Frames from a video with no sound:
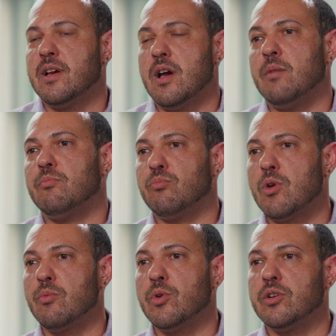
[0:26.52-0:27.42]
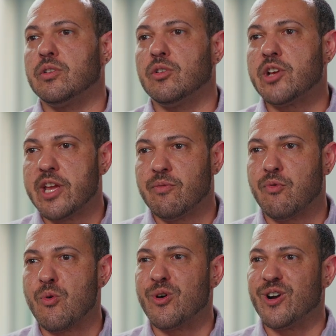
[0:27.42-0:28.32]
What we're looking
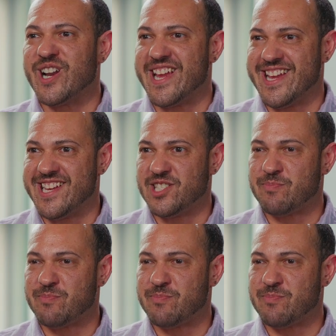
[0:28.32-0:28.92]
for is